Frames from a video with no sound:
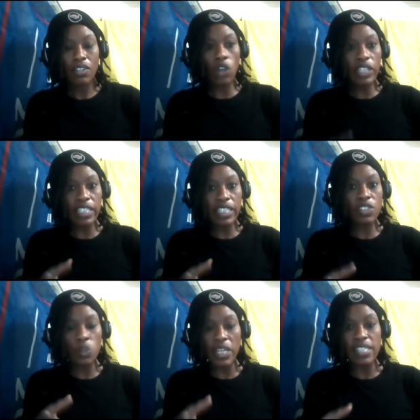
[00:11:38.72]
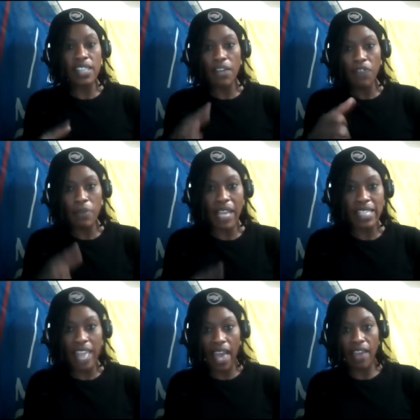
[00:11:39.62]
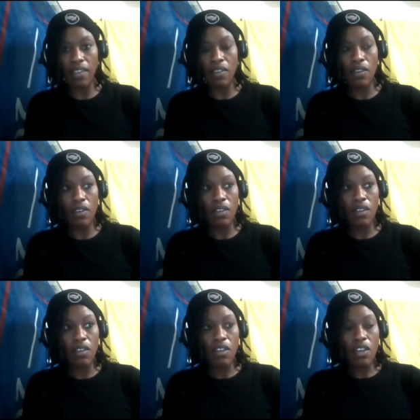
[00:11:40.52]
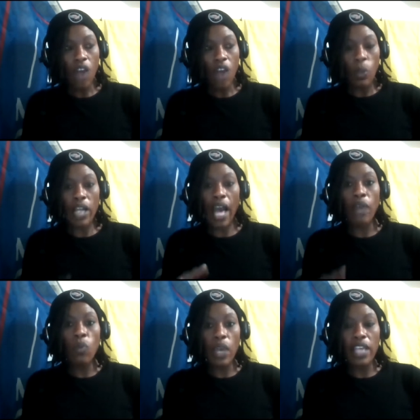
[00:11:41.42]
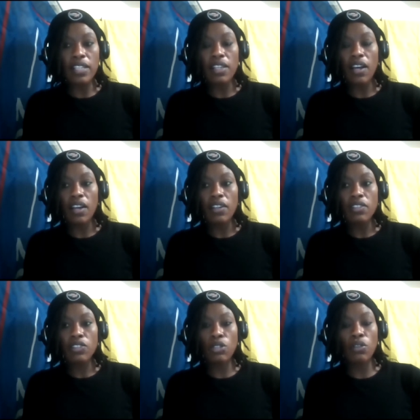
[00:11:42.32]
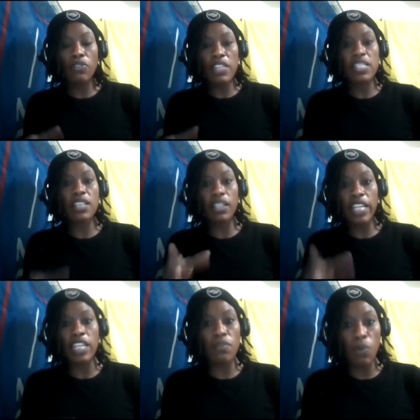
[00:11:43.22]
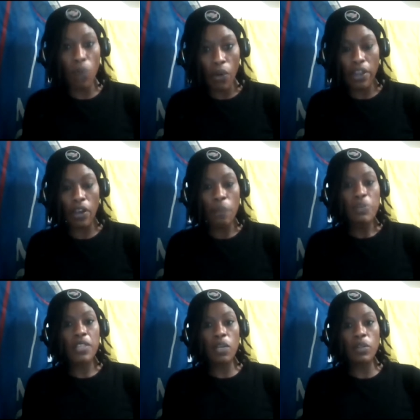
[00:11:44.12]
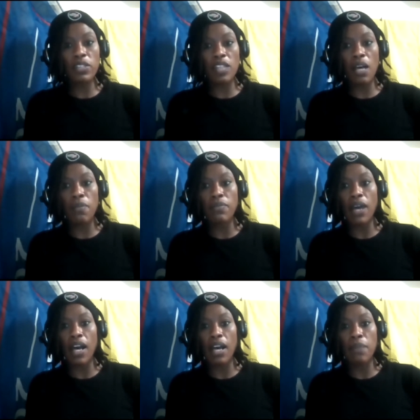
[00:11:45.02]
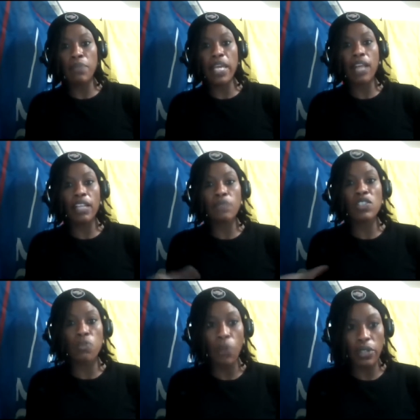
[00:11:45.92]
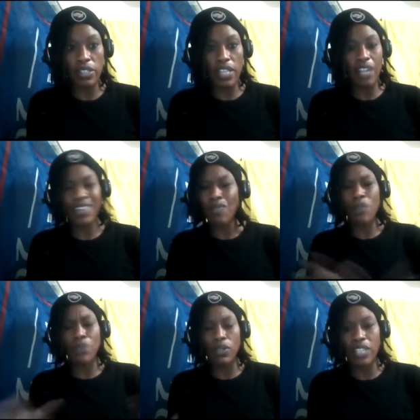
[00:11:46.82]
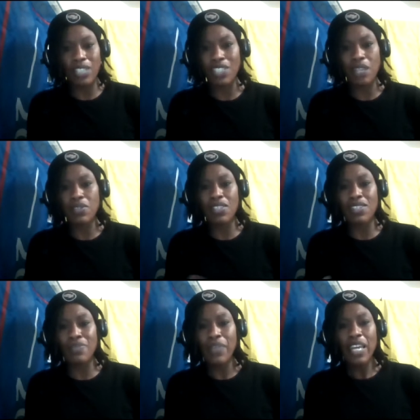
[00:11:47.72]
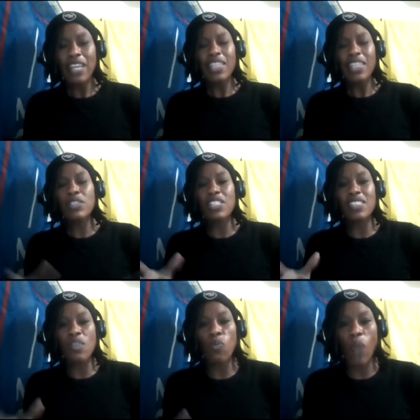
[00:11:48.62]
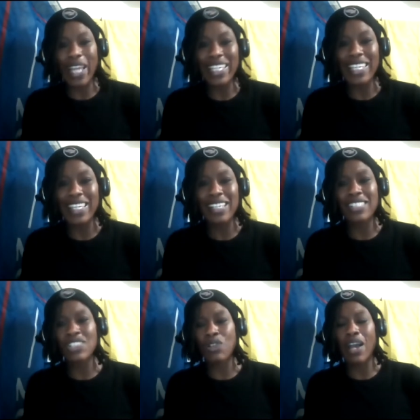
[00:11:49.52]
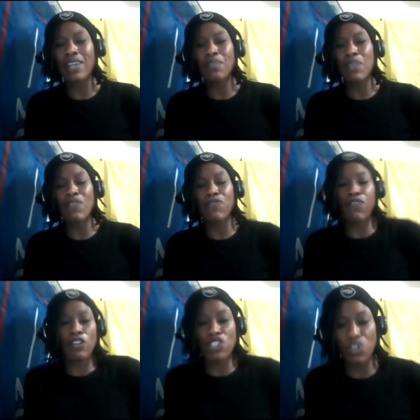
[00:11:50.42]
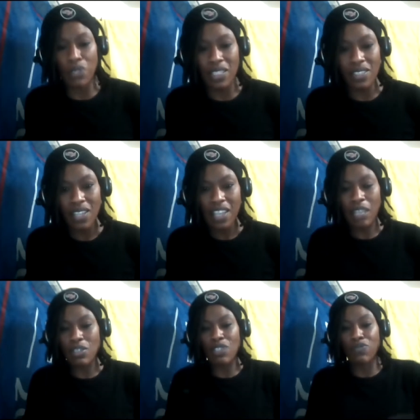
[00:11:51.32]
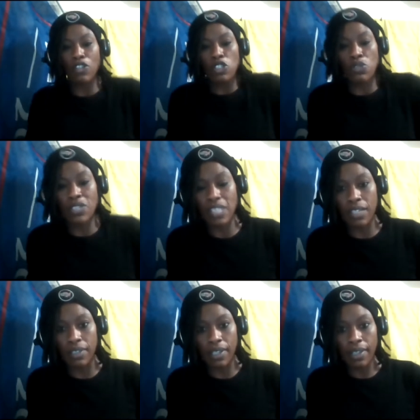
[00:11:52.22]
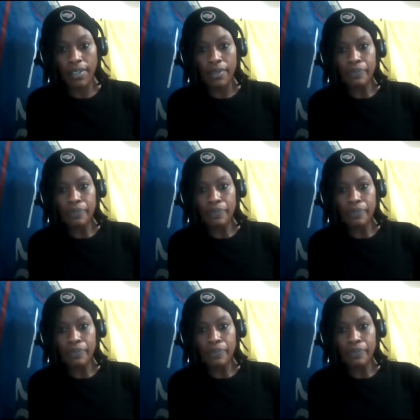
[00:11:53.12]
Go look at the tweets from that day. When I went to visit the Lincoln Memorial, there were some BLM supporters there. They weren't protesters. They were just some white kids trying to be virtuous. They were just virtue signaling.